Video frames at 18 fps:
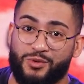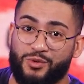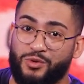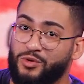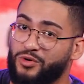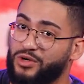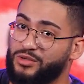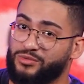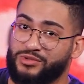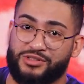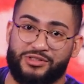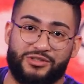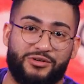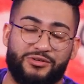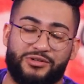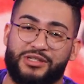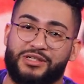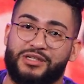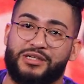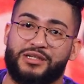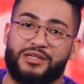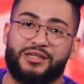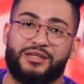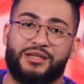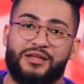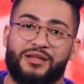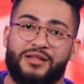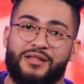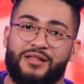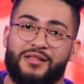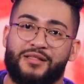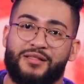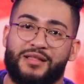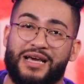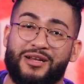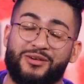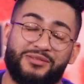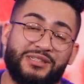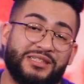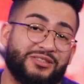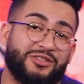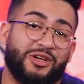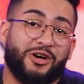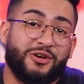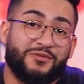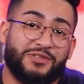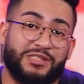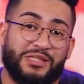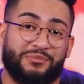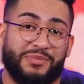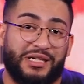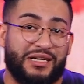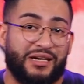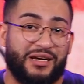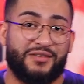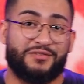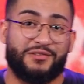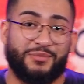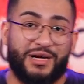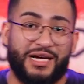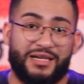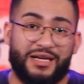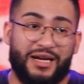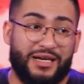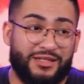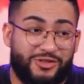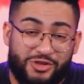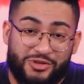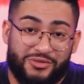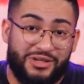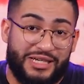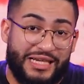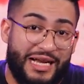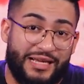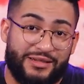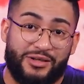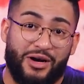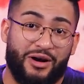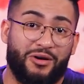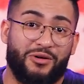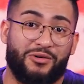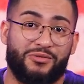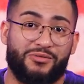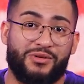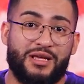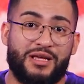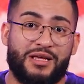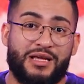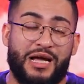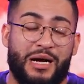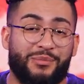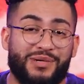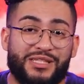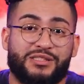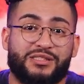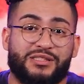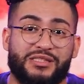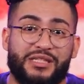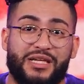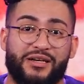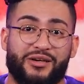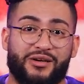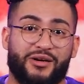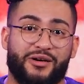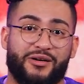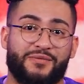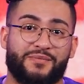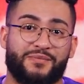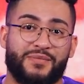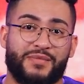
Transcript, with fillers: Ooh, it was so good. I don't deserve to be loved by God. Truly, I don't. I'm a sinner.